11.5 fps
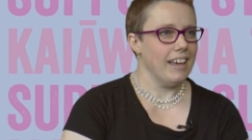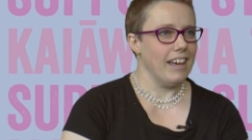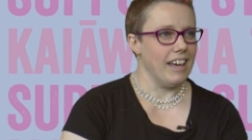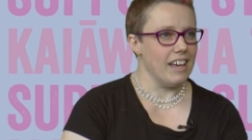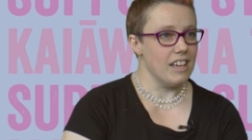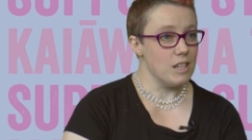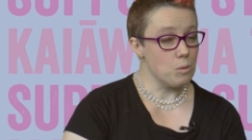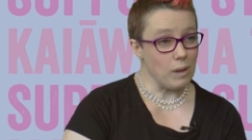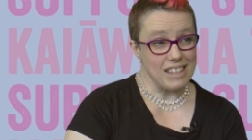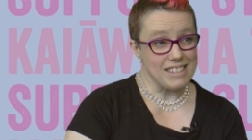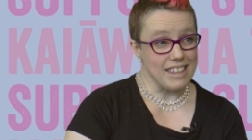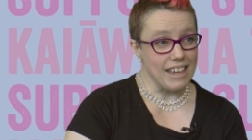Uh, as
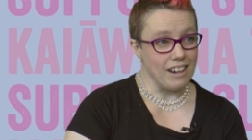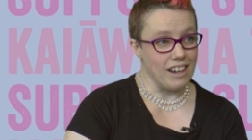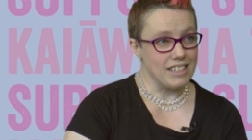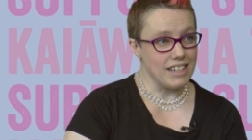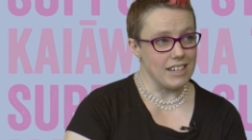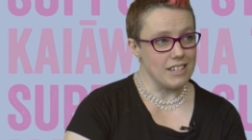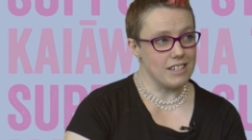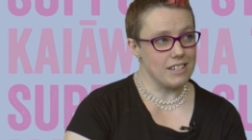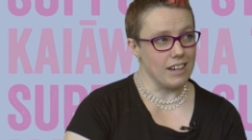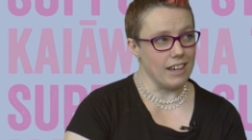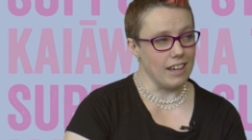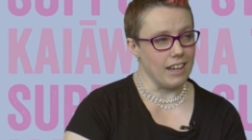well as that, I teach
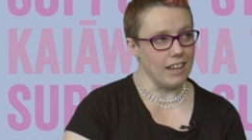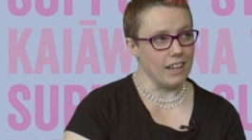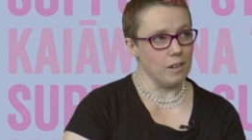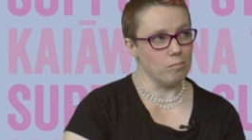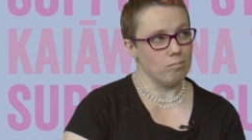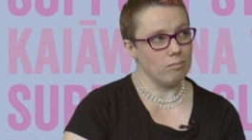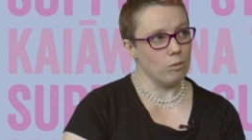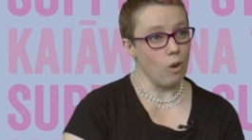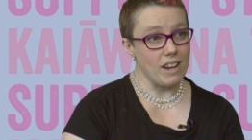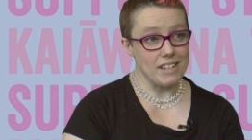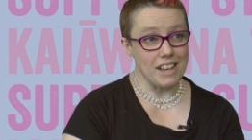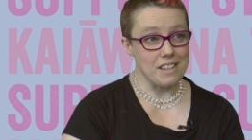um,
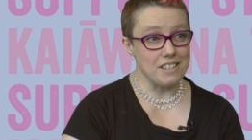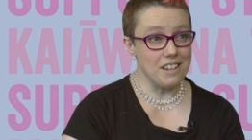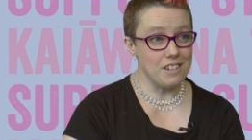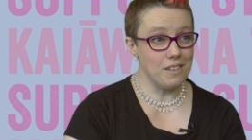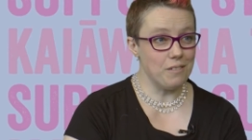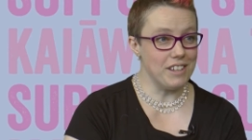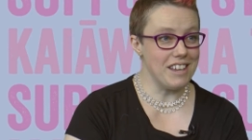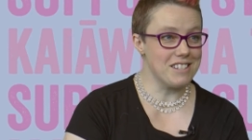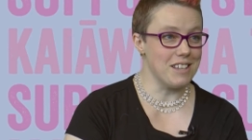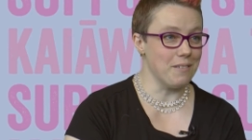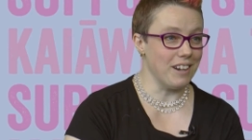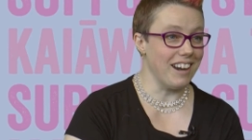writing extension for year seven